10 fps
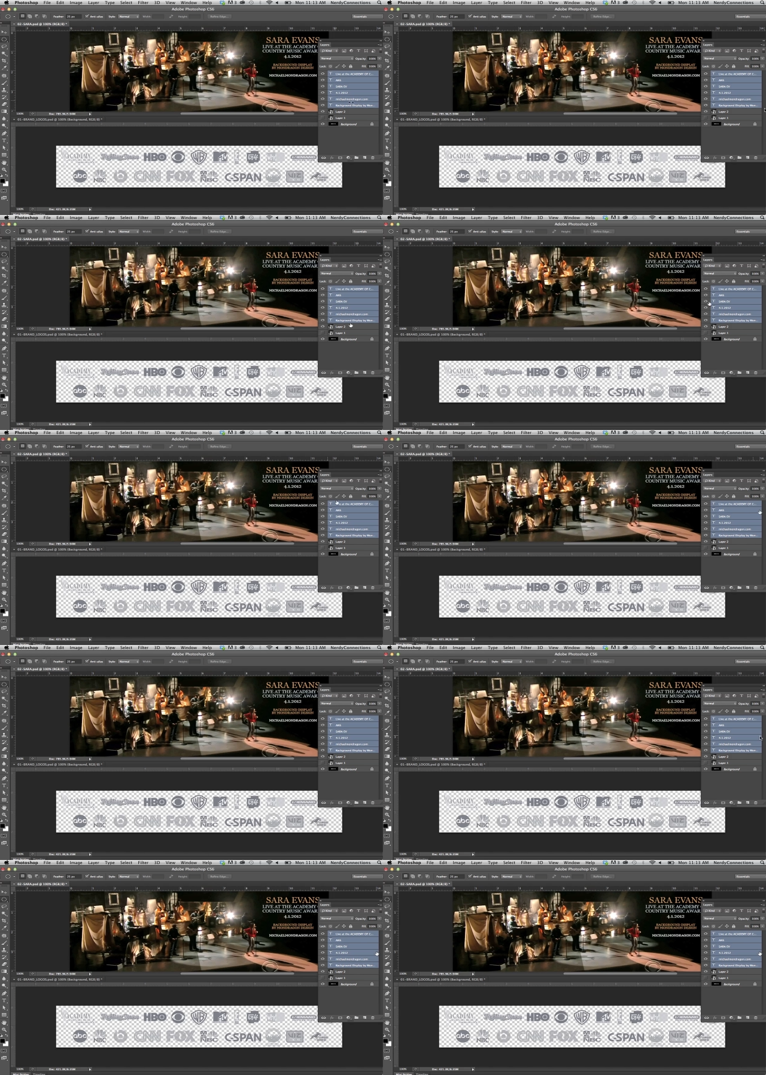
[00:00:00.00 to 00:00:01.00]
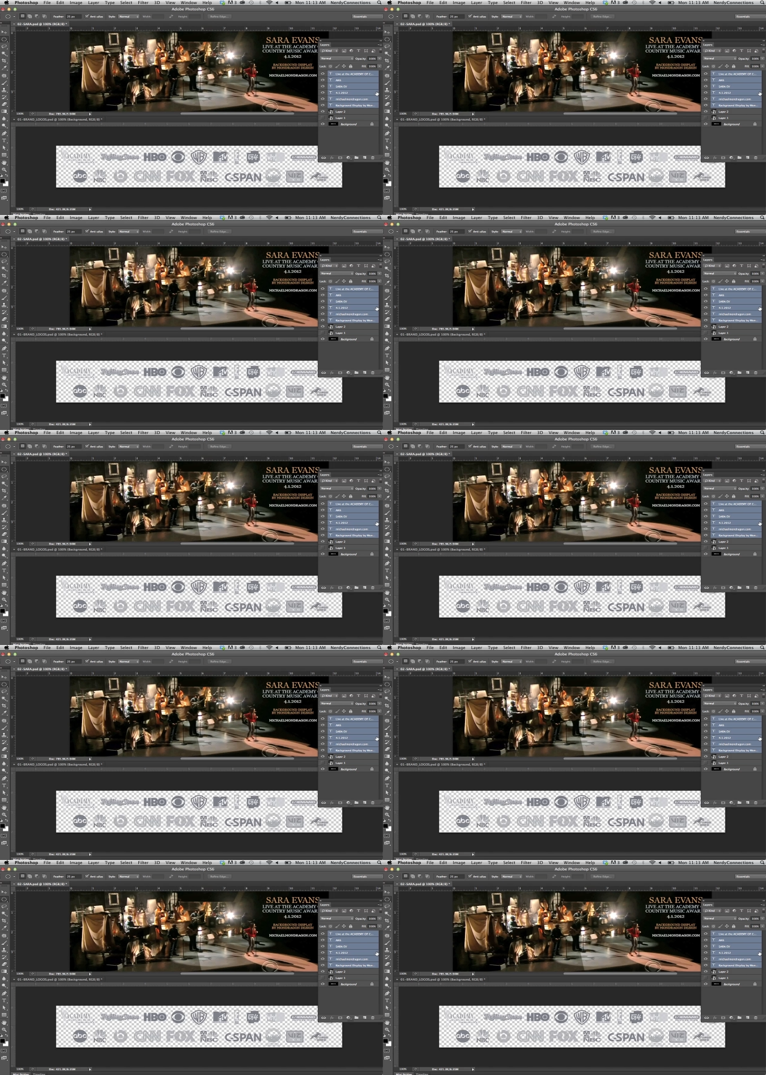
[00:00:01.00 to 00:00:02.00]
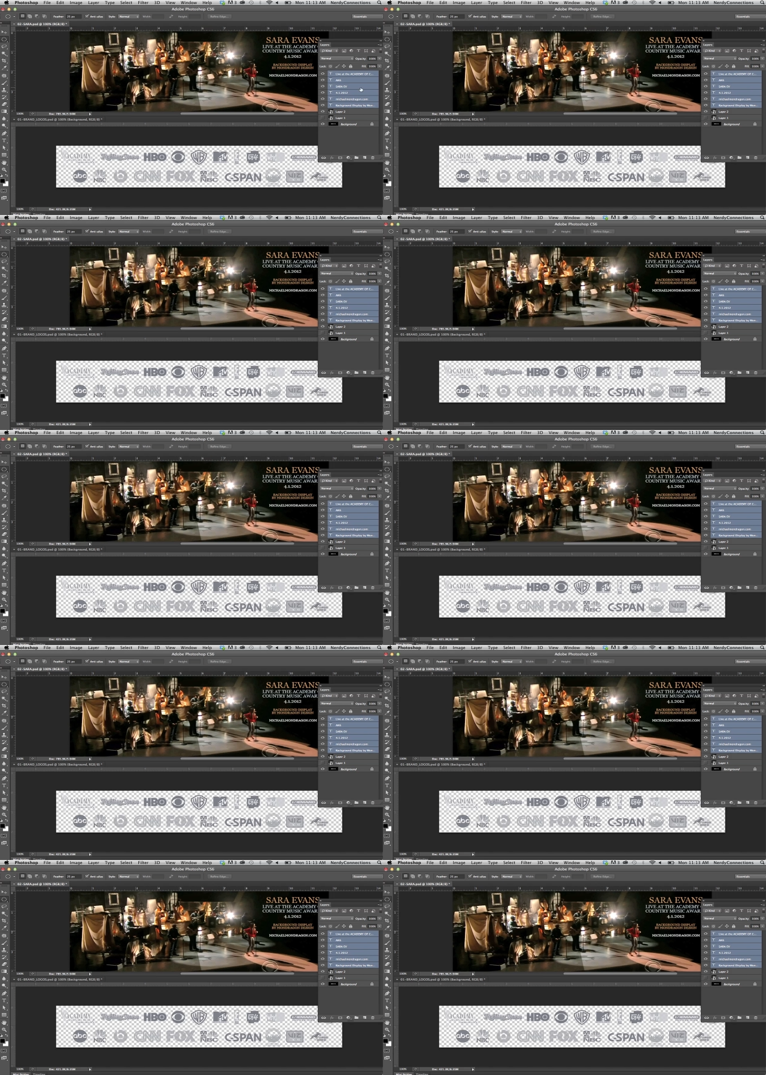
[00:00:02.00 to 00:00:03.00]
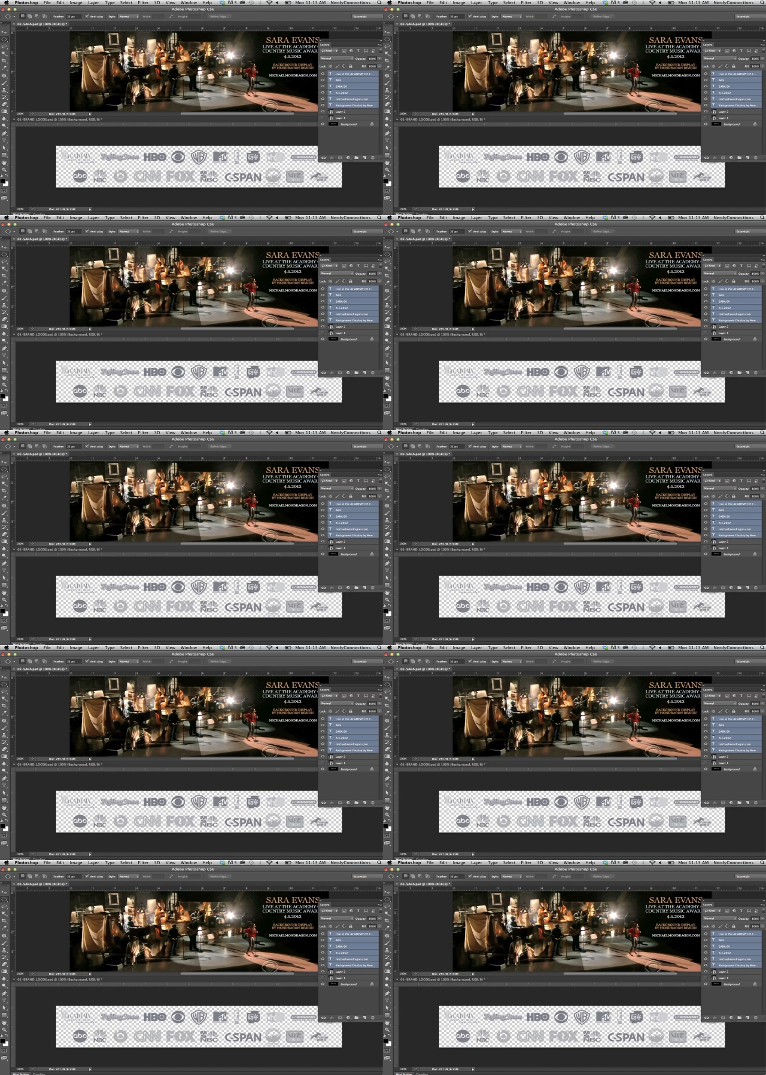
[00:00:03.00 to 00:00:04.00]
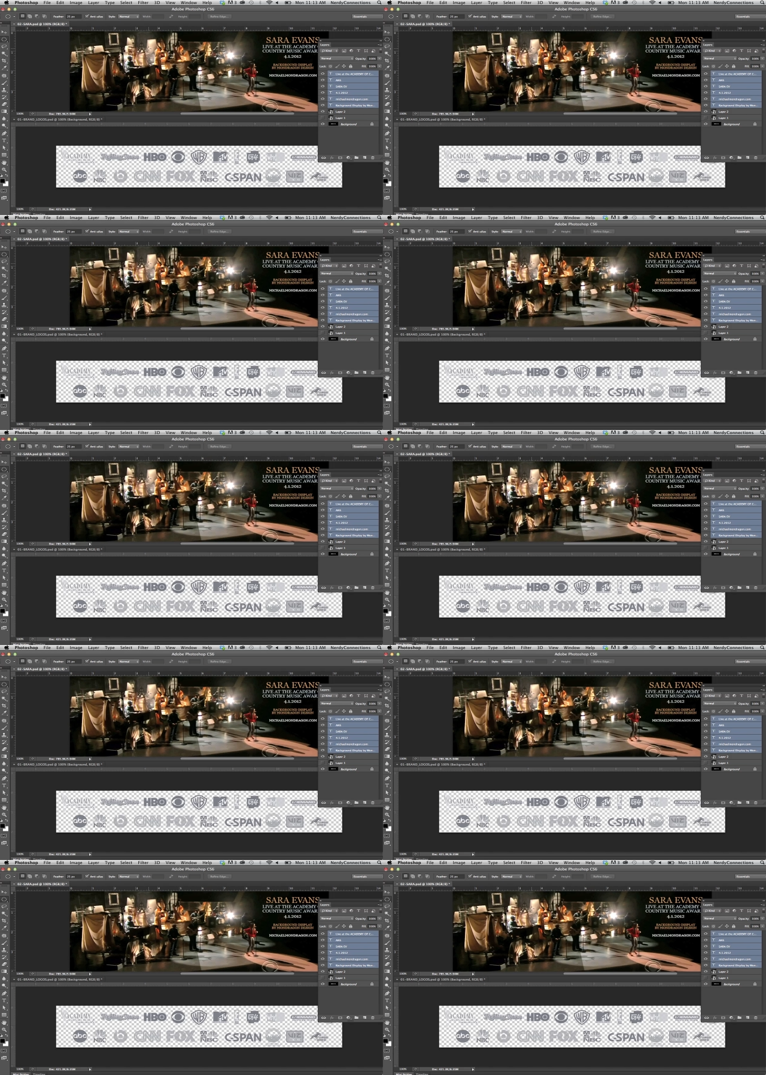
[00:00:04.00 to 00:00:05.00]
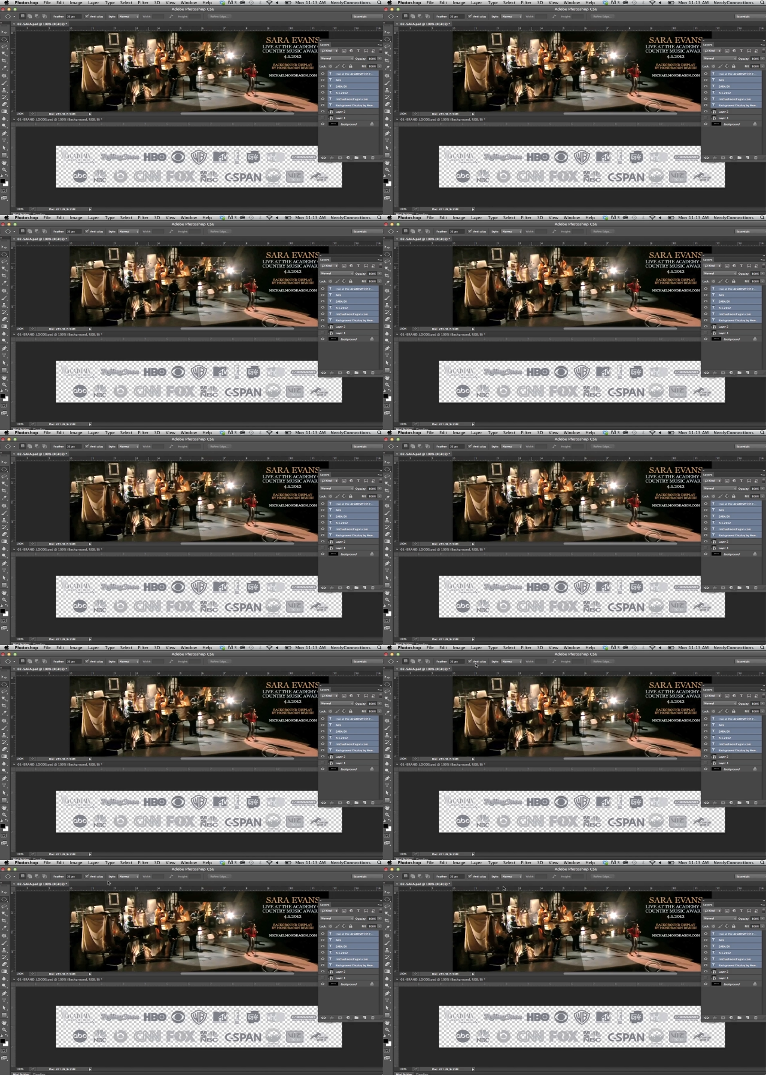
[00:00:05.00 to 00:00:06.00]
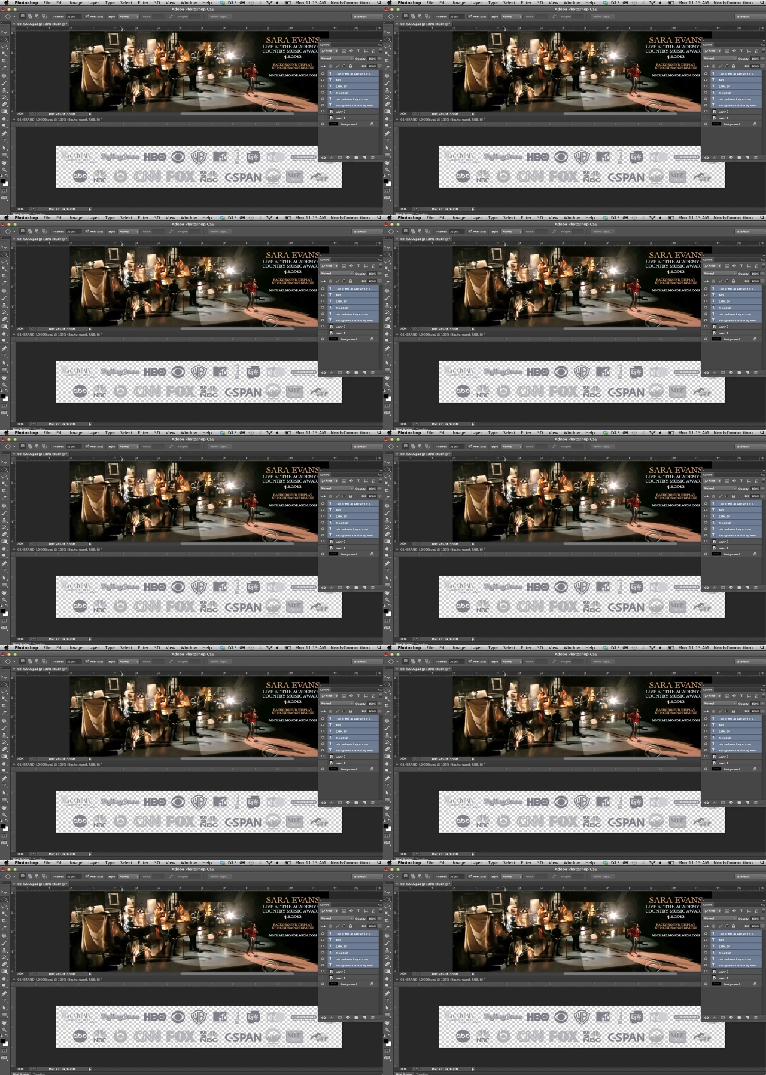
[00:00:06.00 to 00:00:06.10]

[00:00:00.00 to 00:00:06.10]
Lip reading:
[unreadable: no face in view]